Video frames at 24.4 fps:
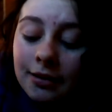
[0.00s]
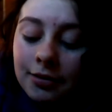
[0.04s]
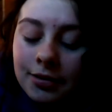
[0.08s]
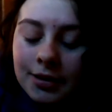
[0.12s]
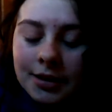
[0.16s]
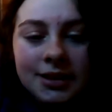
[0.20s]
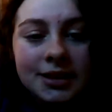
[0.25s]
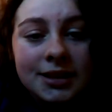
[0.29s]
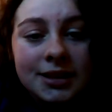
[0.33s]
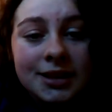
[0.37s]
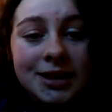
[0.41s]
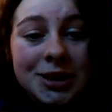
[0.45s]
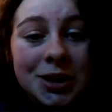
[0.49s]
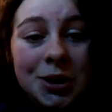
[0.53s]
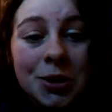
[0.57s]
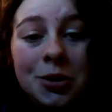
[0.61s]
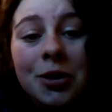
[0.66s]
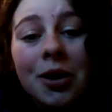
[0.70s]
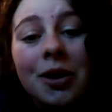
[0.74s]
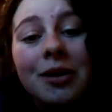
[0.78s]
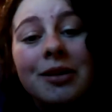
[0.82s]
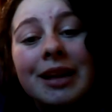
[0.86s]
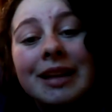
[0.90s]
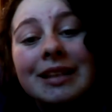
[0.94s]
if he's
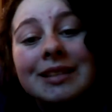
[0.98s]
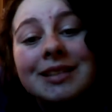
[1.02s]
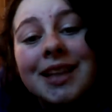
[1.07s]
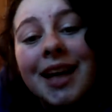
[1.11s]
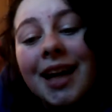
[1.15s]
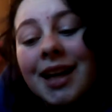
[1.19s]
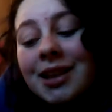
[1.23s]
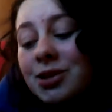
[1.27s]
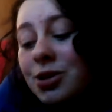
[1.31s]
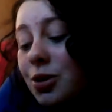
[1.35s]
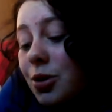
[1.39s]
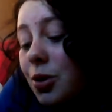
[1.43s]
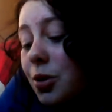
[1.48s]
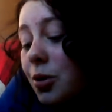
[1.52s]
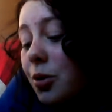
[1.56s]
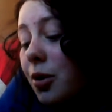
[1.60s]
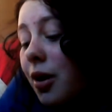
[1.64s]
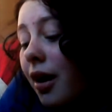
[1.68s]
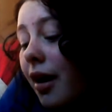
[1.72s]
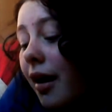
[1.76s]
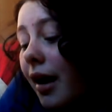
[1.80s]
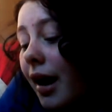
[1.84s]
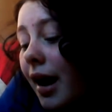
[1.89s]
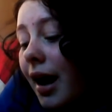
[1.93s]
still got that tattoo